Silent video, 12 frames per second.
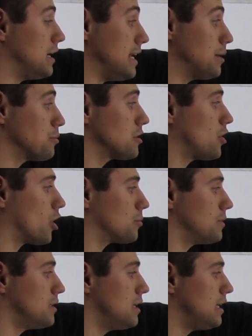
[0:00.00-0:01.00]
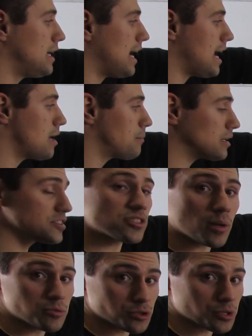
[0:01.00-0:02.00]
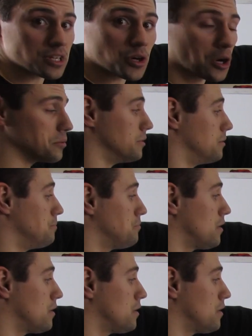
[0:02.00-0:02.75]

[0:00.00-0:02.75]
a neighboring carbon, and my substrate carbon